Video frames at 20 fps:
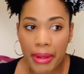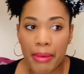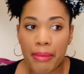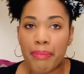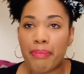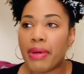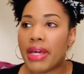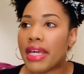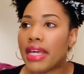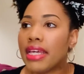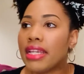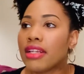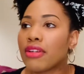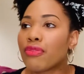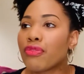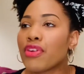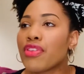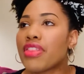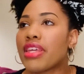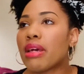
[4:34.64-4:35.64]
But
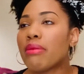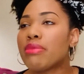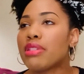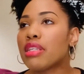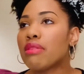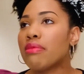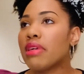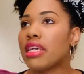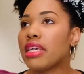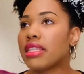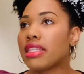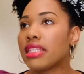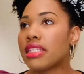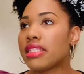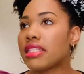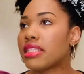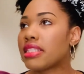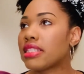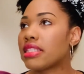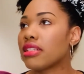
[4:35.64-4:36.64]
for them to make
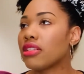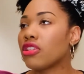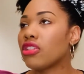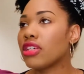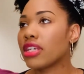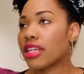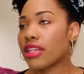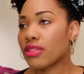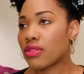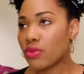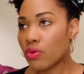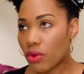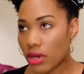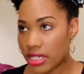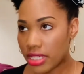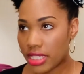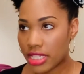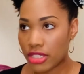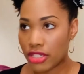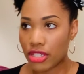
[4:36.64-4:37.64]
this look as one
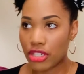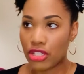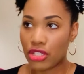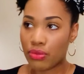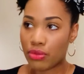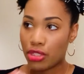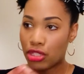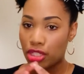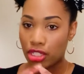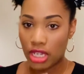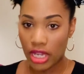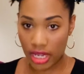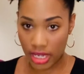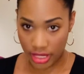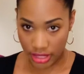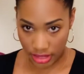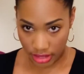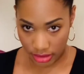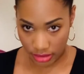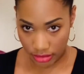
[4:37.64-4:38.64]
continuous
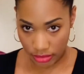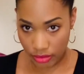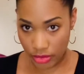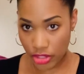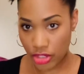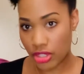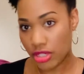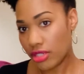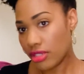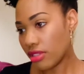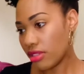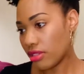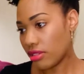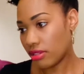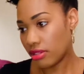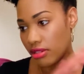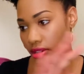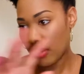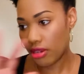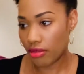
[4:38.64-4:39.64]
shot, which is,
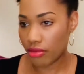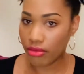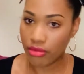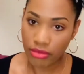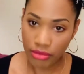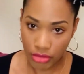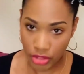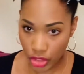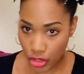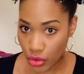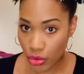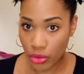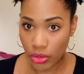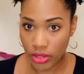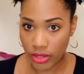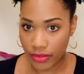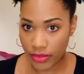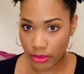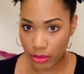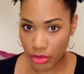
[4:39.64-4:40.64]
you know, the jewel
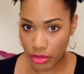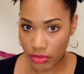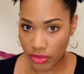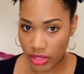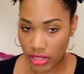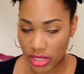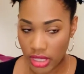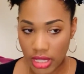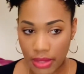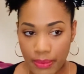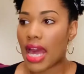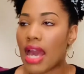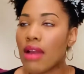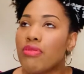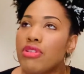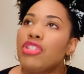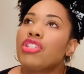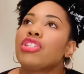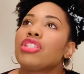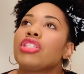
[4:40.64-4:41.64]
of the movie, I
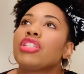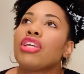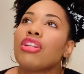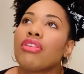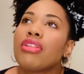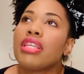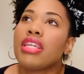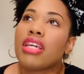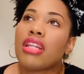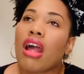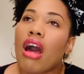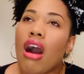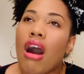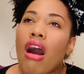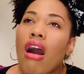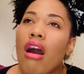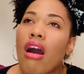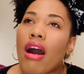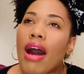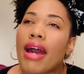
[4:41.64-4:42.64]
was just literally in
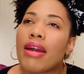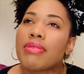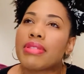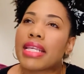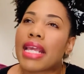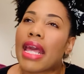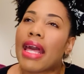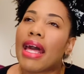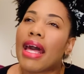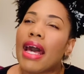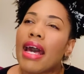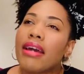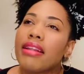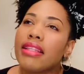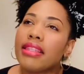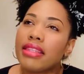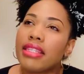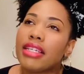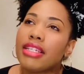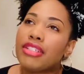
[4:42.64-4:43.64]
awe. I was like, how
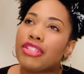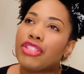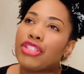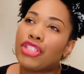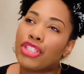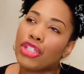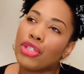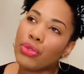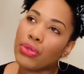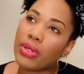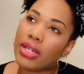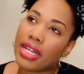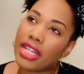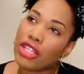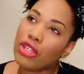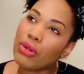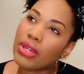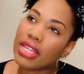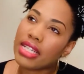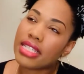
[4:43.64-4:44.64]
did they do it?
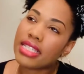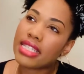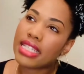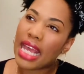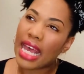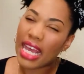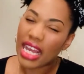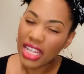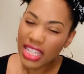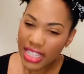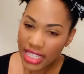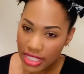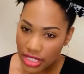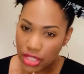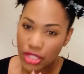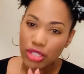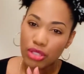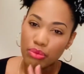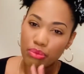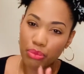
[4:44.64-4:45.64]
You could tell at
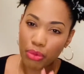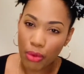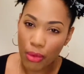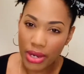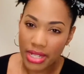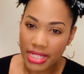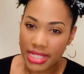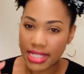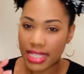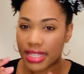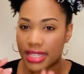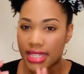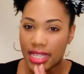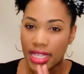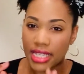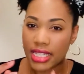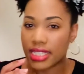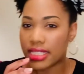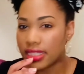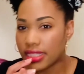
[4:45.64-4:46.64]
certain points that
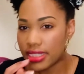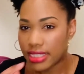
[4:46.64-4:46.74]
they